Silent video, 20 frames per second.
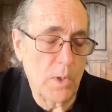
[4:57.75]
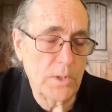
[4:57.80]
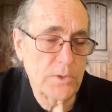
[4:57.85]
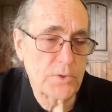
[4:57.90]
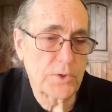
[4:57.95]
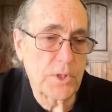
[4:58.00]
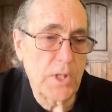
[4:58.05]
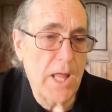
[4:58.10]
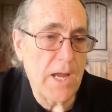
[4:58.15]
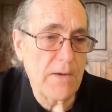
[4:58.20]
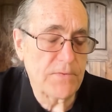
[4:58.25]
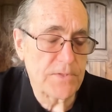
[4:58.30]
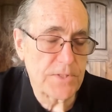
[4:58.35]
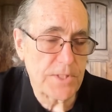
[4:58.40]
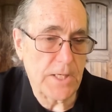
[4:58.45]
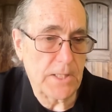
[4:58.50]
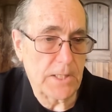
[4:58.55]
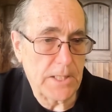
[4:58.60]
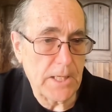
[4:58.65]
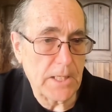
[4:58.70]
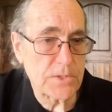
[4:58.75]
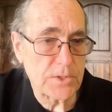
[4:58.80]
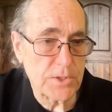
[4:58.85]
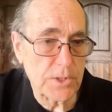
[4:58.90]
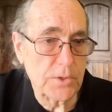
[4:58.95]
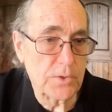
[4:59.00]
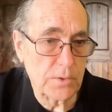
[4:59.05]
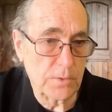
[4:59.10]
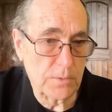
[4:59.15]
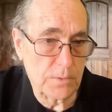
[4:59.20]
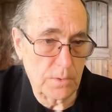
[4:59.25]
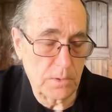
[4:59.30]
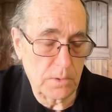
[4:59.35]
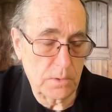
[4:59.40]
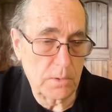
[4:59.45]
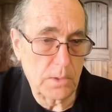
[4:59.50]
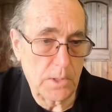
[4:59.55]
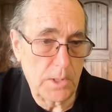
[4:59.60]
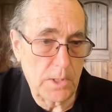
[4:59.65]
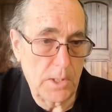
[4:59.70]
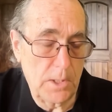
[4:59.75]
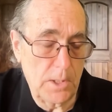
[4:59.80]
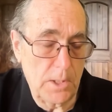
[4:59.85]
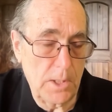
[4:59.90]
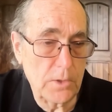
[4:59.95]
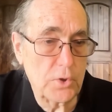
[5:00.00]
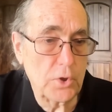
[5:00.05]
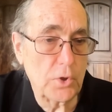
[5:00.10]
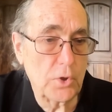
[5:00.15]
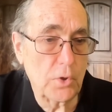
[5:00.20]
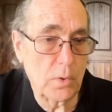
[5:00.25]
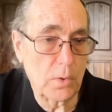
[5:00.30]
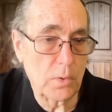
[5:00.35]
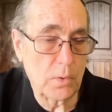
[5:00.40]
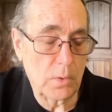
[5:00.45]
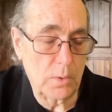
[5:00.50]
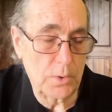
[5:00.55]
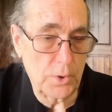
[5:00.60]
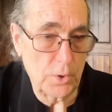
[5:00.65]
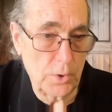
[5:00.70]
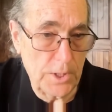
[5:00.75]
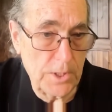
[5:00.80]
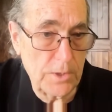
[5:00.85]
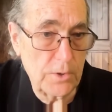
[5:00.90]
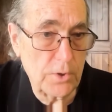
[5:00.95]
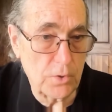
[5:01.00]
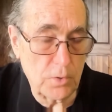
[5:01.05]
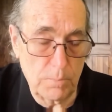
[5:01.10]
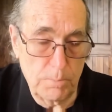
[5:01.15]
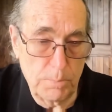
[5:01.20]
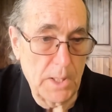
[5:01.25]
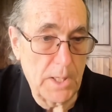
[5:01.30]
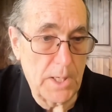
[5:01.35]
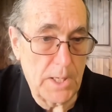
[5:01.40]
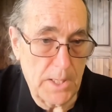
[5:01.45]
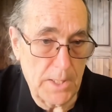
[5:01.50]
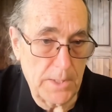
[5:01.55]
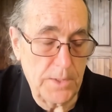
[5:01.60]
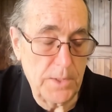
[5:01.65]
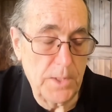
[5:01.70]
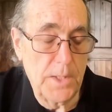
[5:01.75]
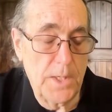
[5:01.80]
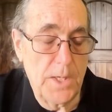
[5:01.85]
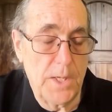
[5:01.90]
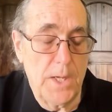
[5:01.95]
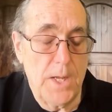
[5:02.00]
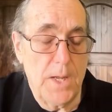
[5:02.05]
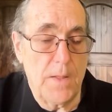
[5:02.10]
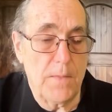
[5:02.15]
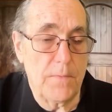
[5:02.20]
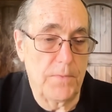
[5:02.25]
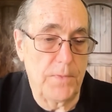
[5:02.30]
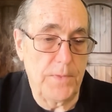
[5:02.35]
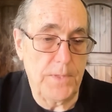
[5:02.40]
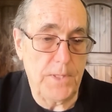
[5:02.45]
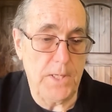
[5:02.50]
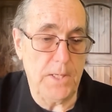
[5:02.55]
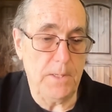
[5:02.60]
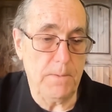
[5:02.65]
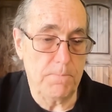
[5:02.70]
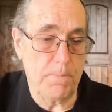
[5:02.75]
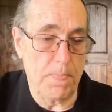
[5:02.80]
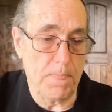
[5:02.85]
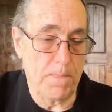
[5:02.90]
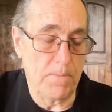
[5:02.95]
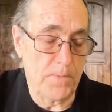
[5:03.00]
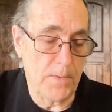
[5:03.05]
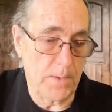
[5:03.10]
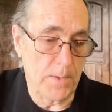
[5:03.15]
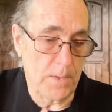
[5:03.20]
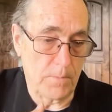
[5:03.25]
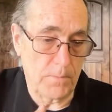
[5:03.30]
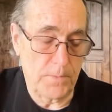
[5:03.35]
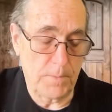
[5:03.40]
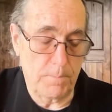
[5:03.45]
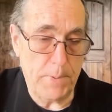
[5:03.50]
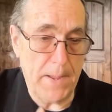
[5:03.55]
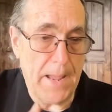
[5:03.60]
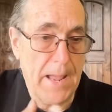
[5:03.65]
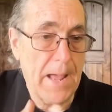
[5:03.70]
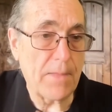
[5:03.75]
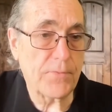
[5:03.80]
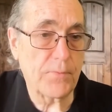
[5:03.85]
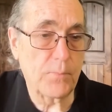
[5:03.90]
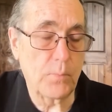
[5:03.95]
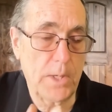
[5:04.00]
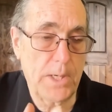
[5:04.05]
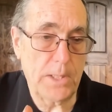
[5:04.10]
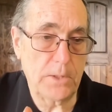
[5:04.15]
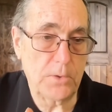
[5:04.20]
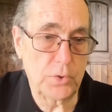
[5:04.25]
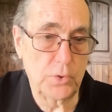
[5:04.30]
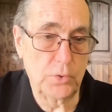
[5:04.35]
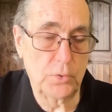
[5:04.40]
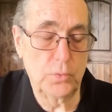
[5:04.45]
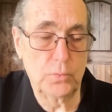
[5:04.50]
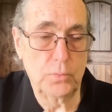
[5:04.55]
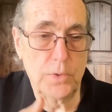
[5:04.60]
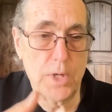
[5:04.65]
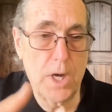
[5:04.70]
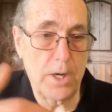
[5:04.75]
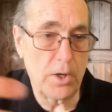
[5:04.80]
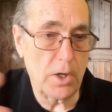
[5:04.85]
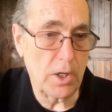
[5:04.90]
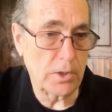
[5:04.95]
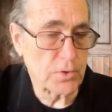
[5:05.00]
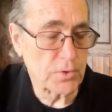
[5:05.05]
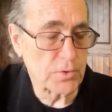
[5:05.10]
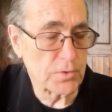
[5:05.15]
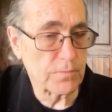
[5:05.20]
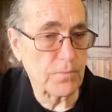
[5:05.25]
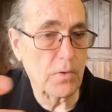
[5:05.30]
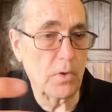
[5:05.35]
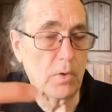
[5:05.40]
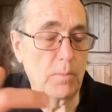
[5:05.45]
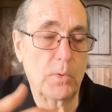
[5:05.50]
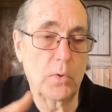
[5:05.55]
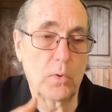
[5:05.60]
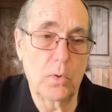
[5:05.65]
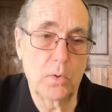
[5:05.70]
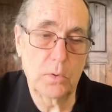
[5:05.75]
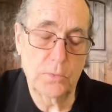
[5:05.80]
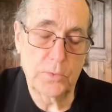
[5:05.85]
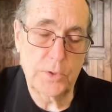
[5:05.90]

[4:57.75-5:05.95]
Once glyphosate gets into your blood, the pathway to non-Hodgkin's lymphoma or